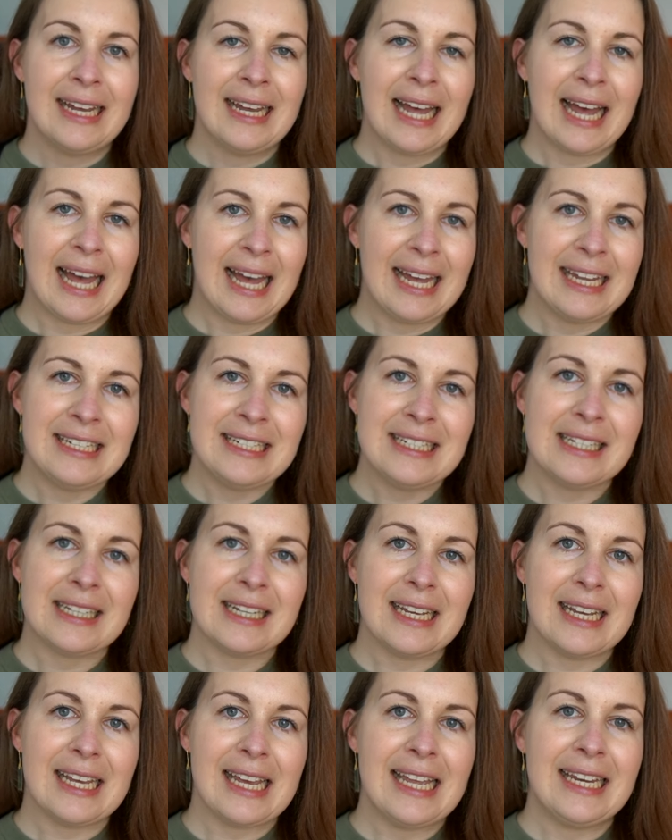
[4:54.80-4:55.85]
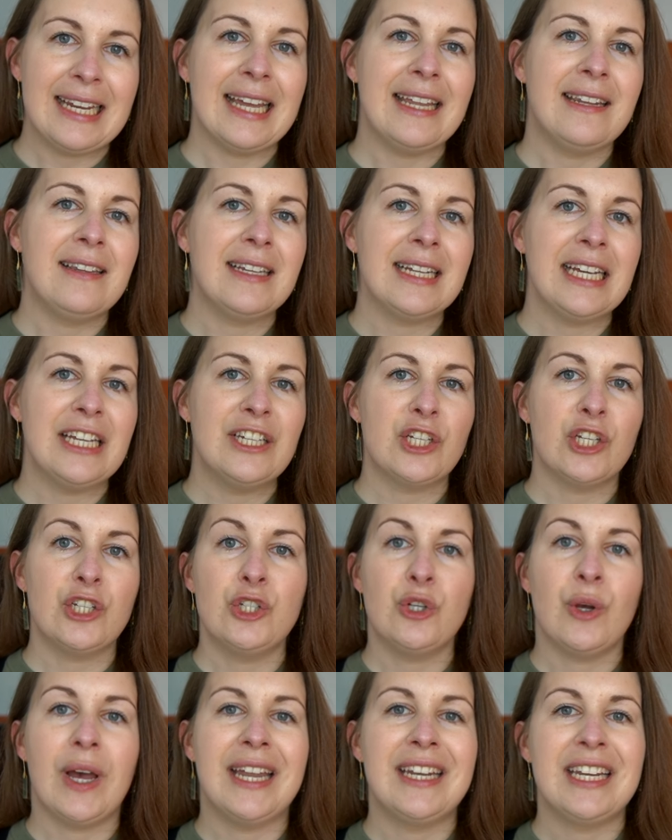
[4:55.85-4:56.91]
And it can lead
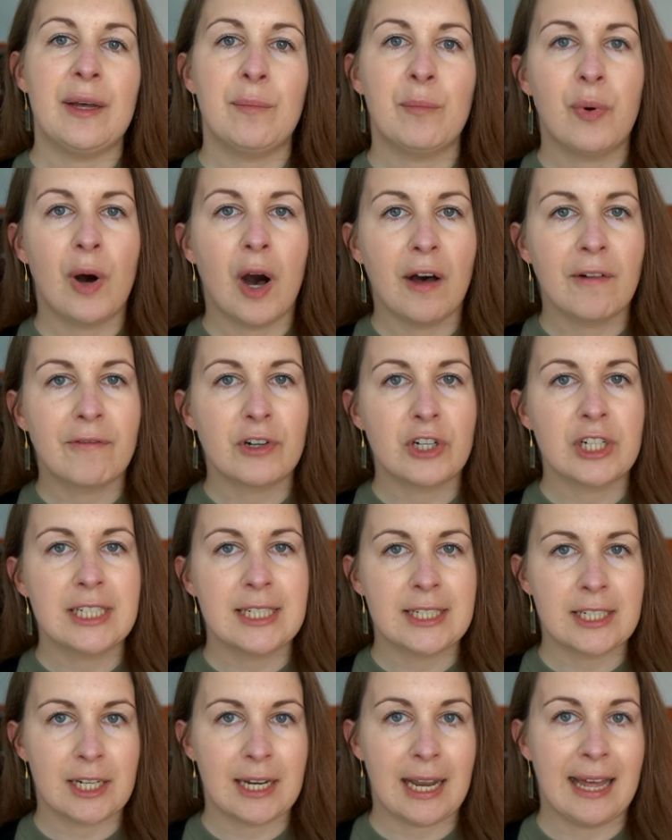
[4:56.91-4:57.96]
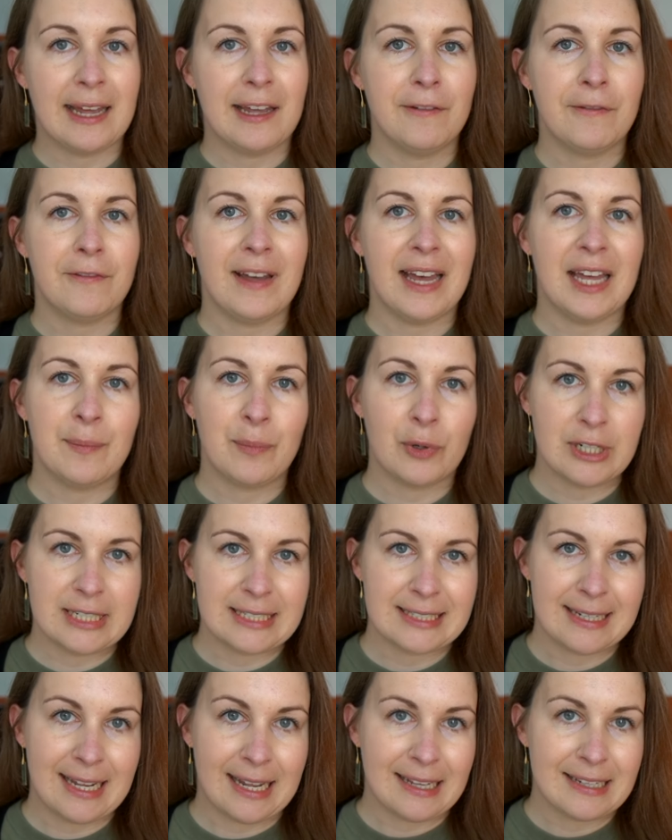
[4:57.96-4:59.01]
to an impoverished life and
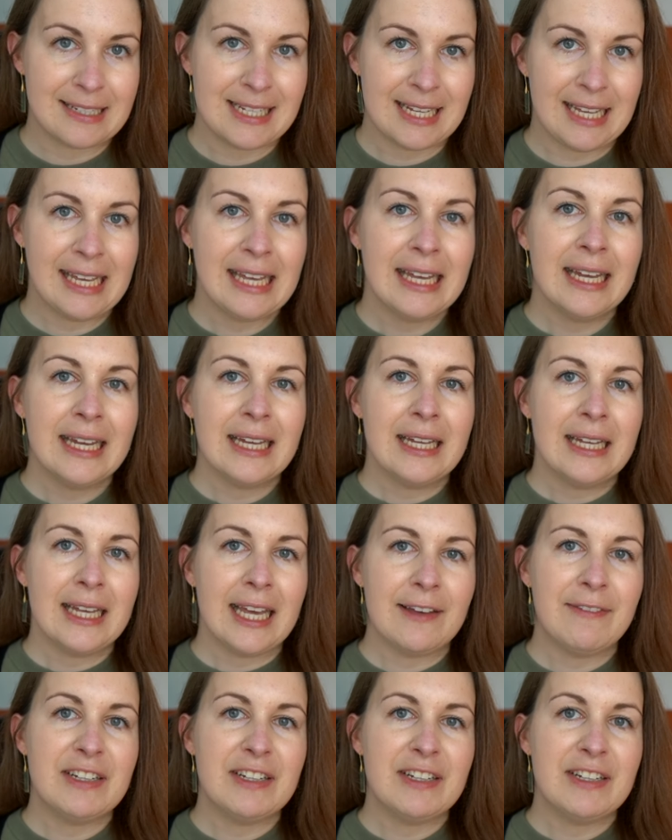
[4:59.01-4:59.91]
personality if